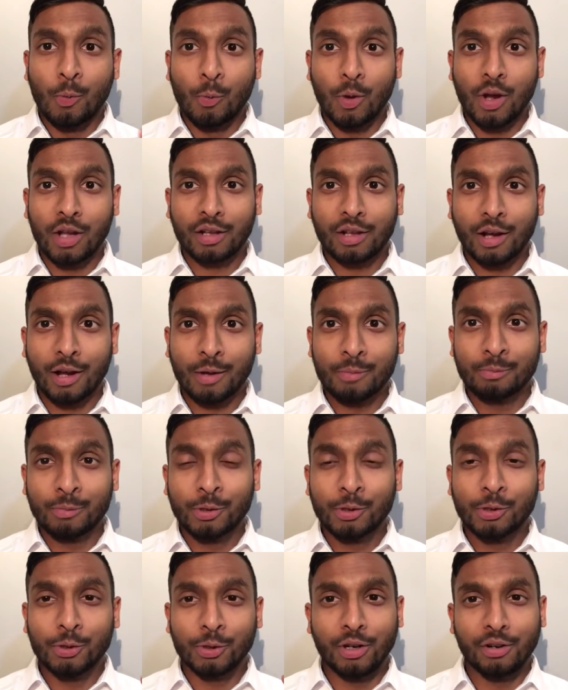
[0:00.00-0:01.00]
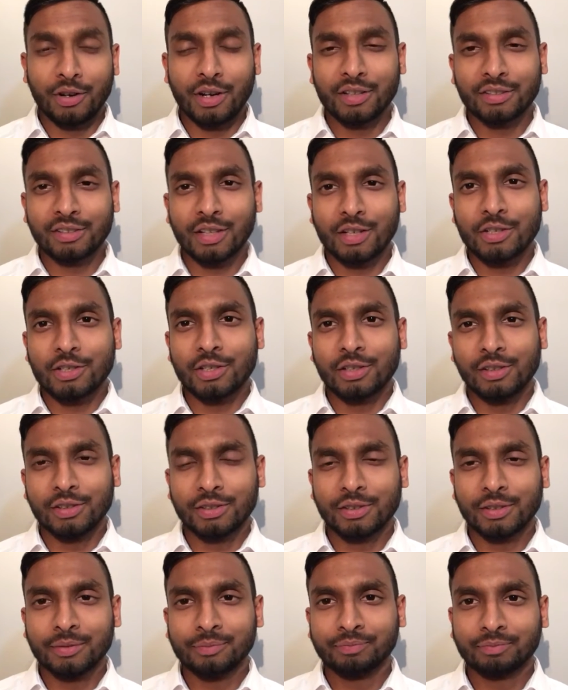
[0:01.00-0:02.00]
Welcome to Career
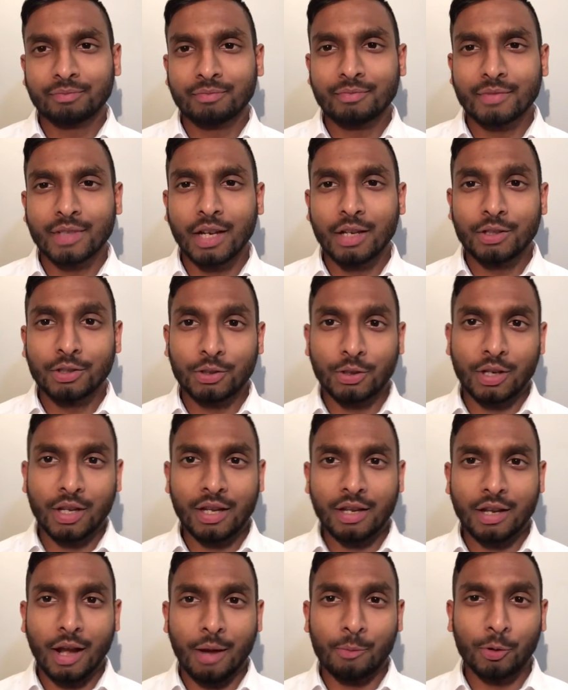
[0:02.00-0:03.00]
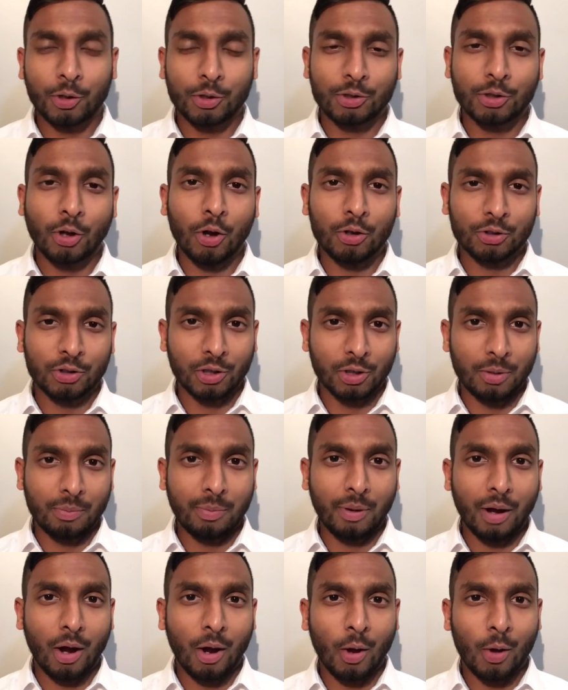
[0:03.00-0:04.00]
Essentials. Today I'm going to talk to you
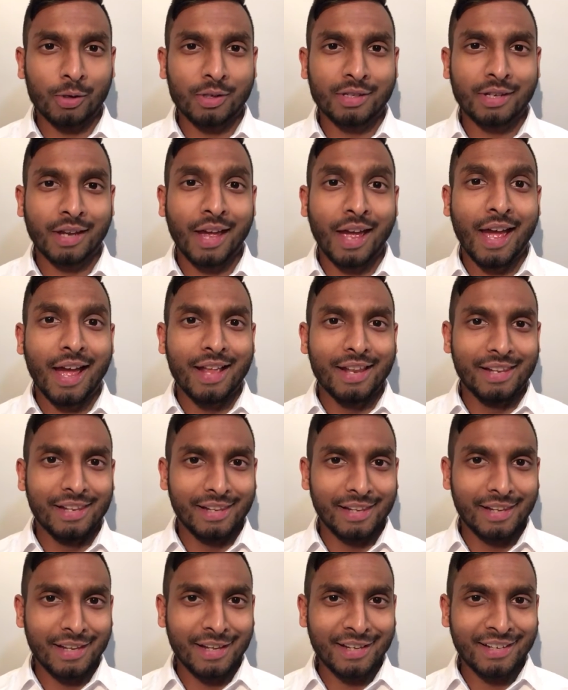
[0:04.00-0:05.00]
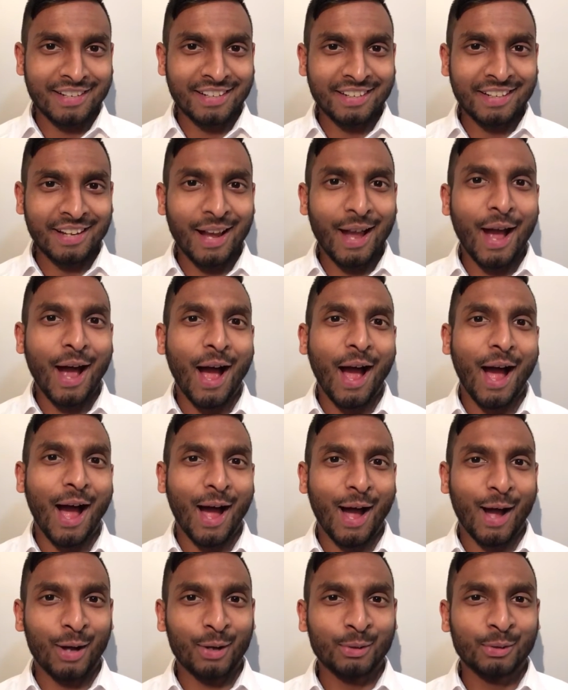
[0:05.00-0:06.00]
about learning
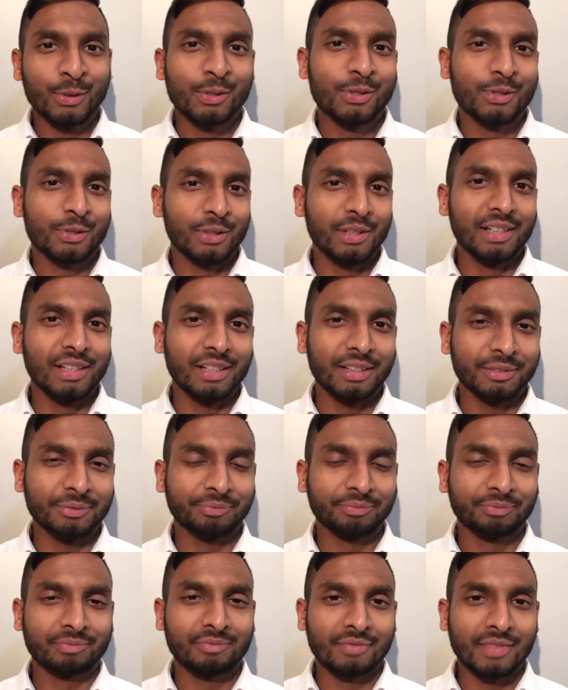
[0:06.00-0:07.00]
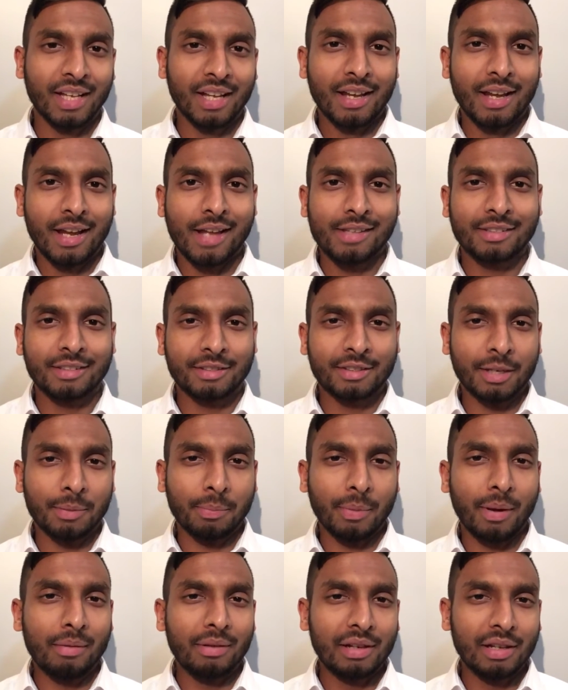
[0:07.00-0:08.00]
how to learn. It's a tip
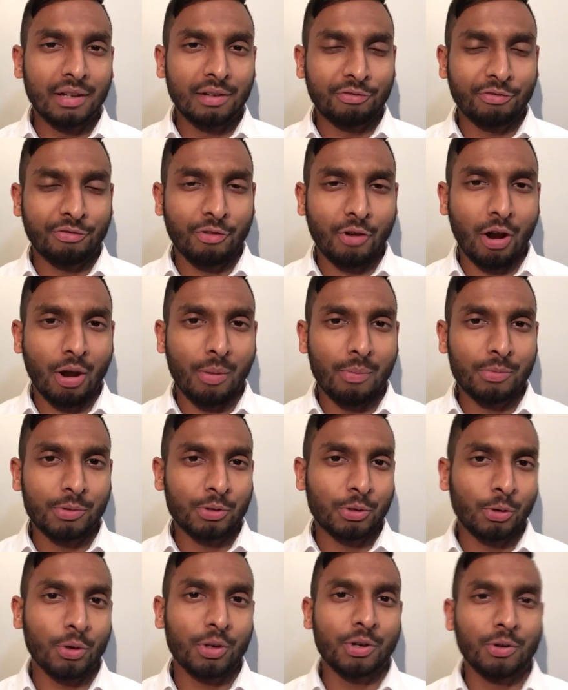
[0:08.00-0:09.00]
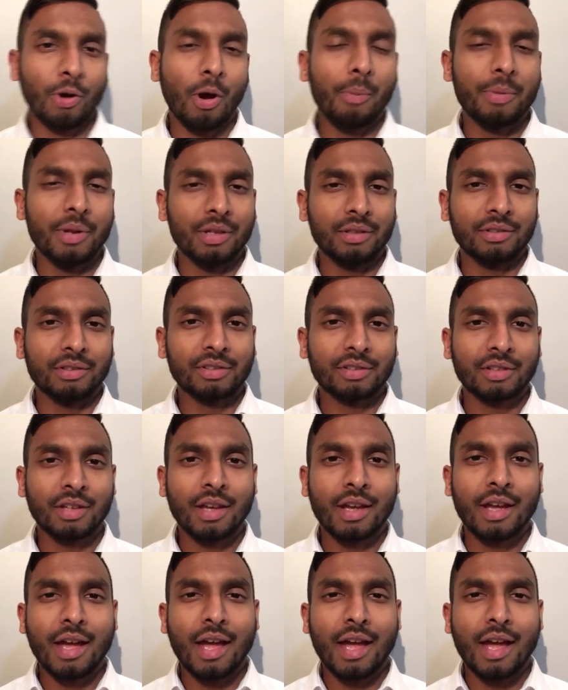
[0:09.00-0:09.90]
I learned from Tony Robbins,